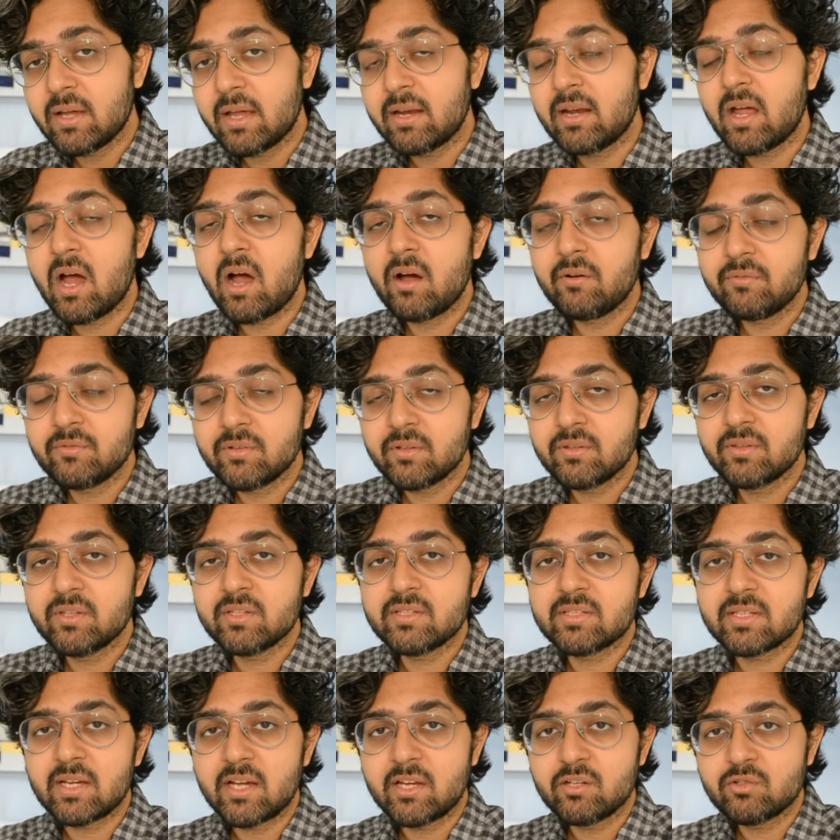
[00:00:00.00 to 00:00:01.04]
And after
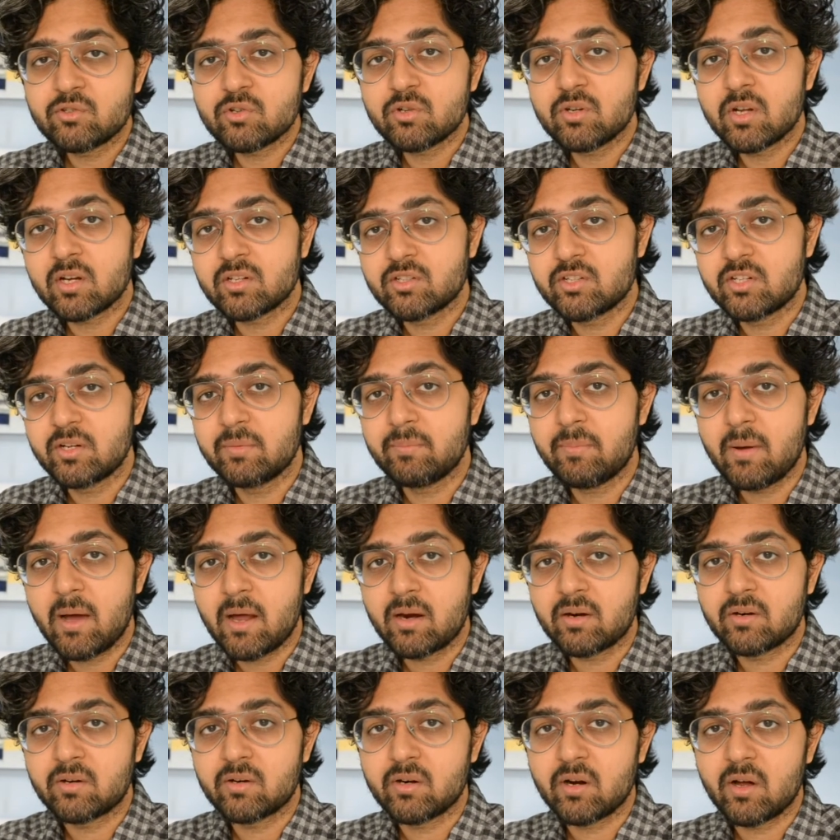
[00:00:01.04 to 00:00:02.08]
this introductory
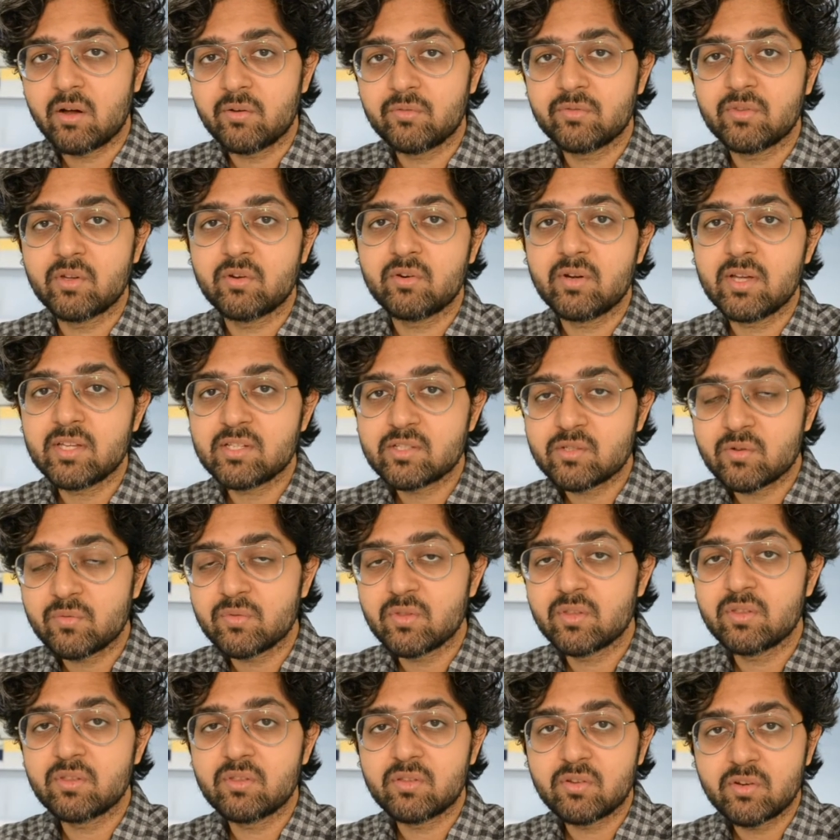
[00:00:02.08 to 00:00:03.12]
paragraph, the rest of
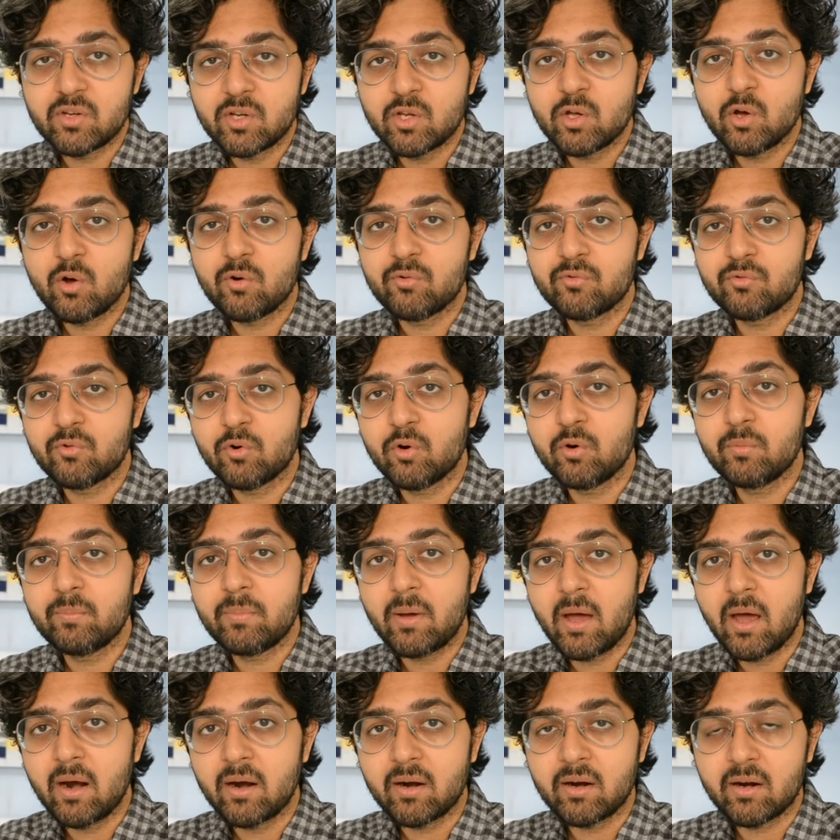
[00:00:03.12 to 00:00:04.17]
the 3 or 4
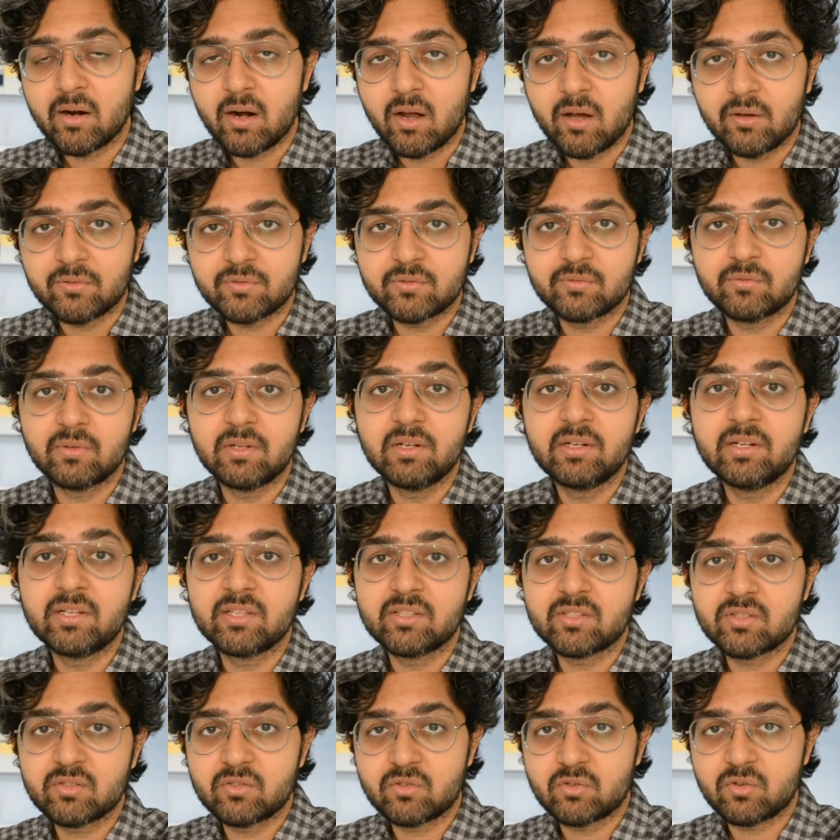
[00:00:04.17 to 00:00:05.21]
paragraphs will
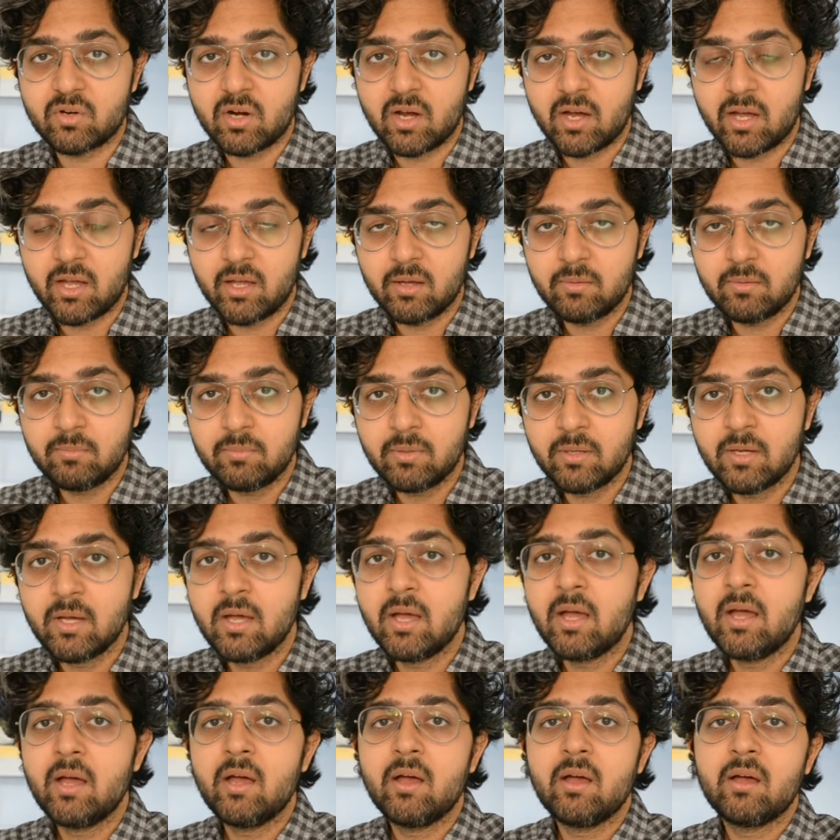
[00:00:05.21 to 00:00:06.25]
describe
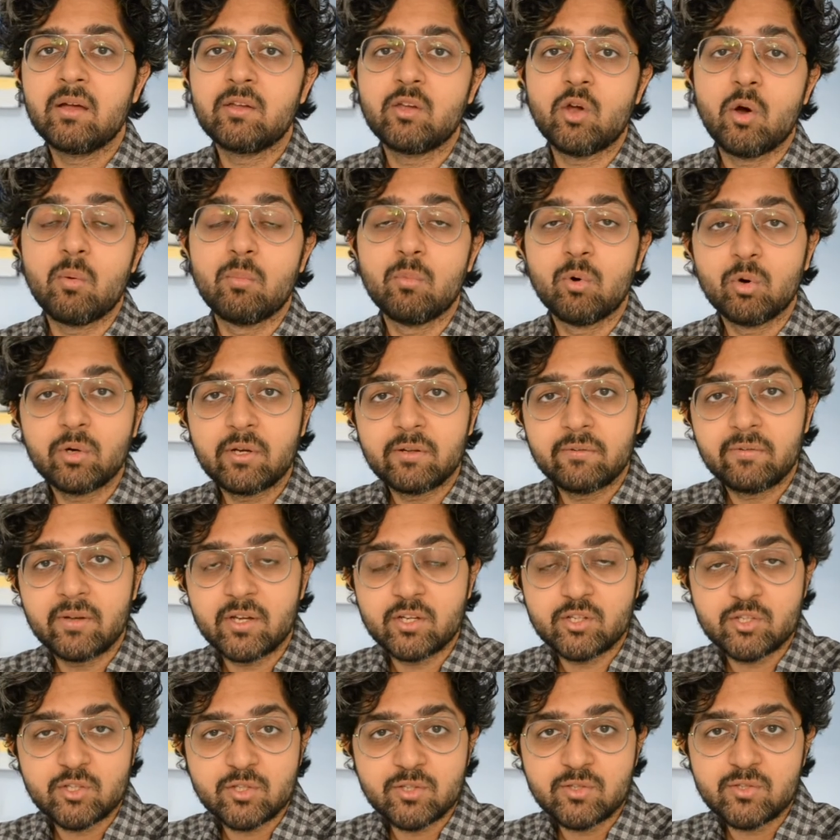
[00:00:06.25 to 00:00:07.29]
your
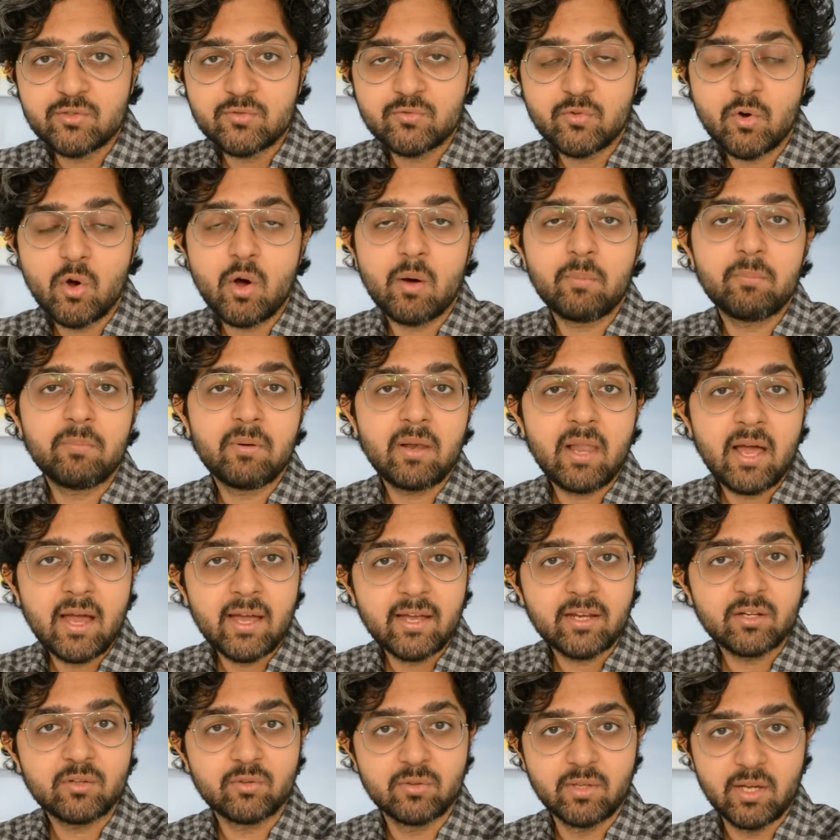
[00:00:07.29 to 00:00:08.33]
motivations for
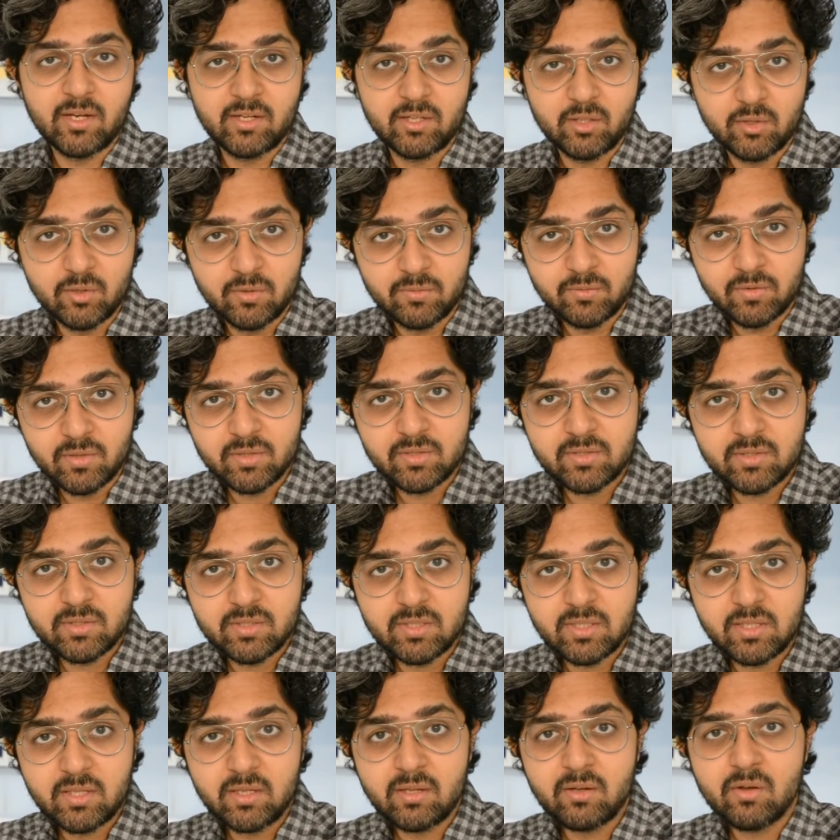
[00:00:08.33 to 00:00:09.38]
applying to that
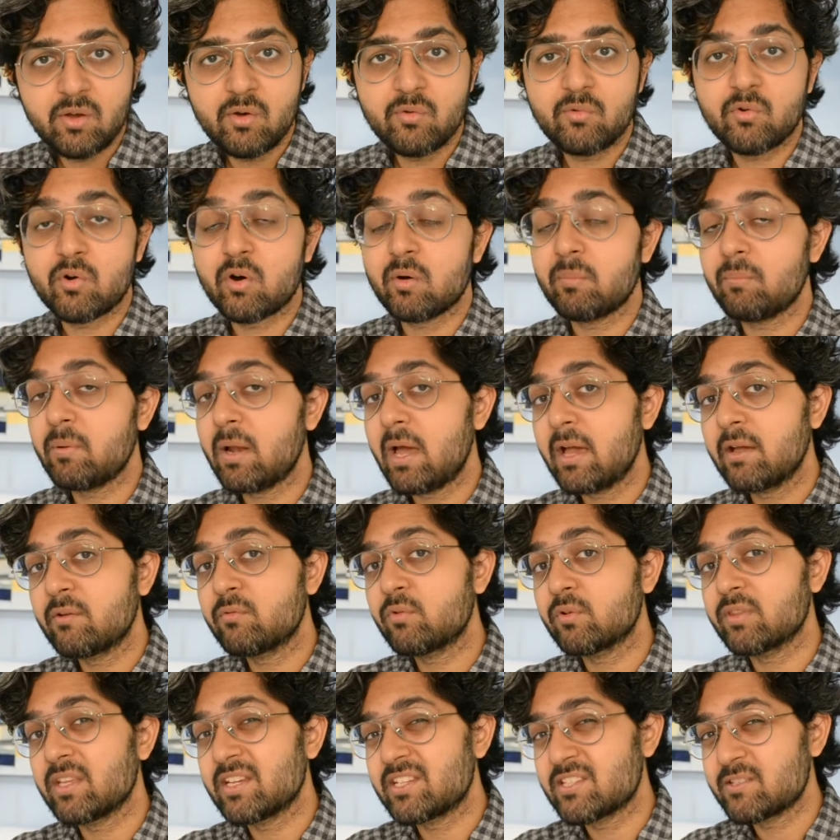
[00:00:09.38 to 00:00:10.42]
university, for applying
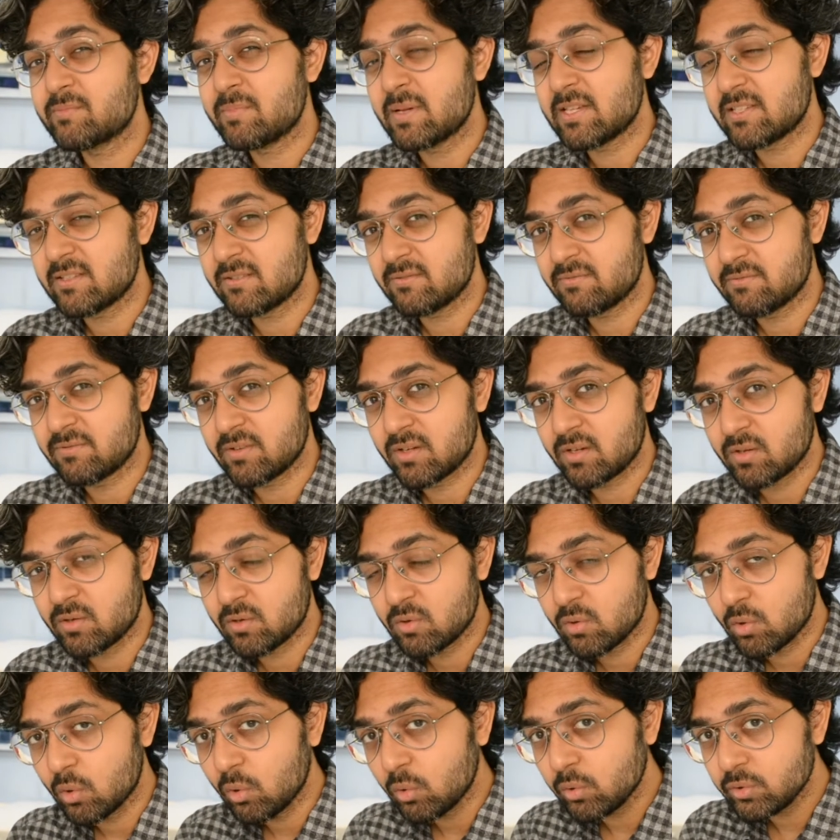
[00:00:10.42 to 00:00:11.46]
for that specific
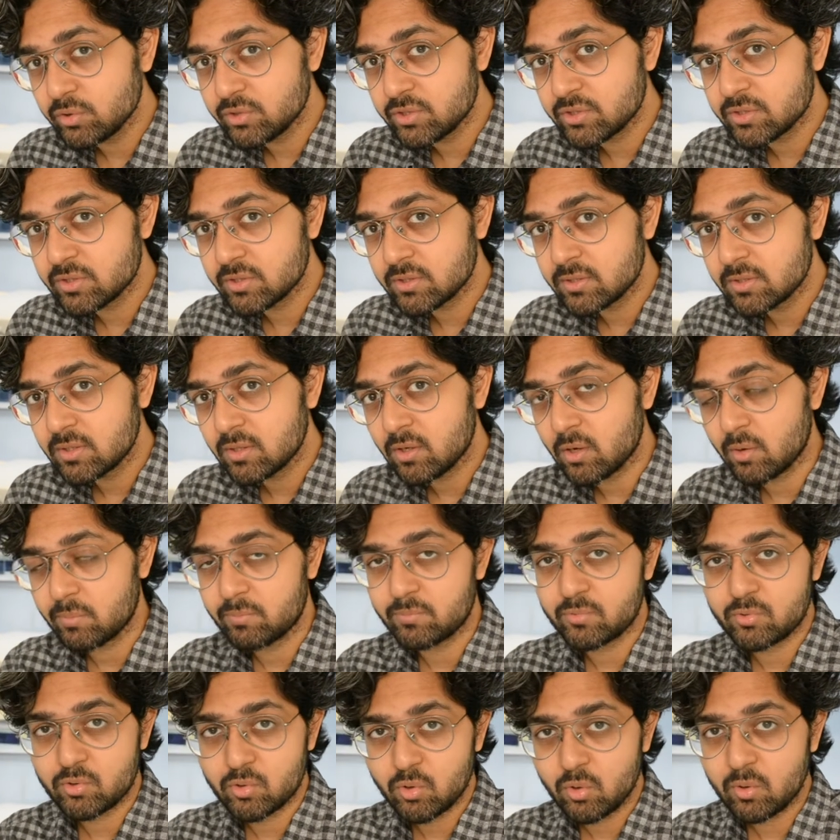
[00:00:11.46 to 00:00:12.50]
course or
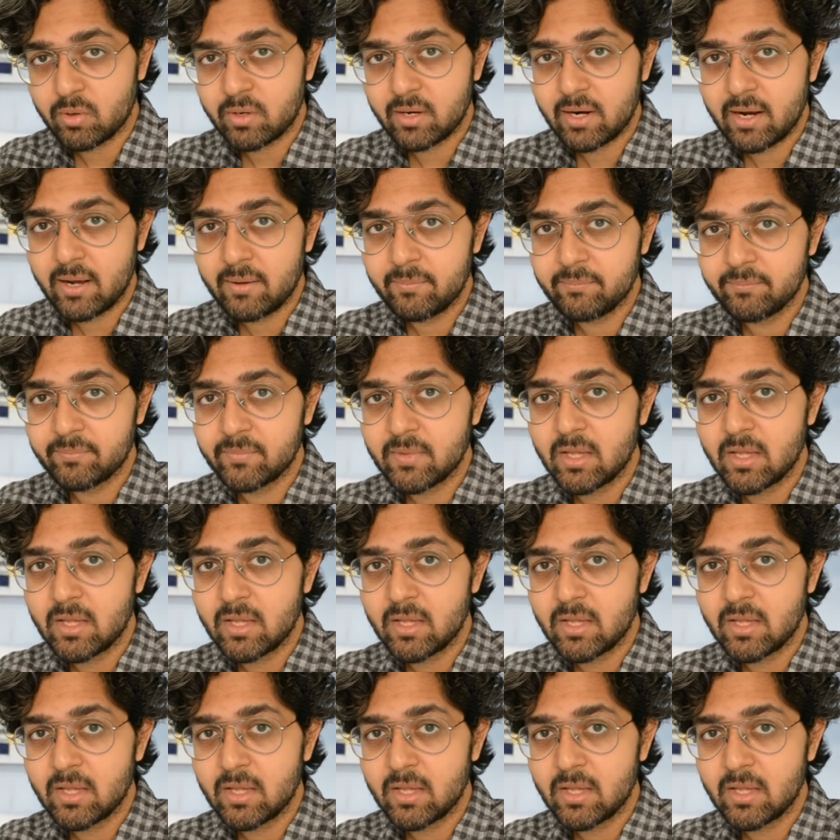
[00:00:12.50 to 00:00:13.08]
program.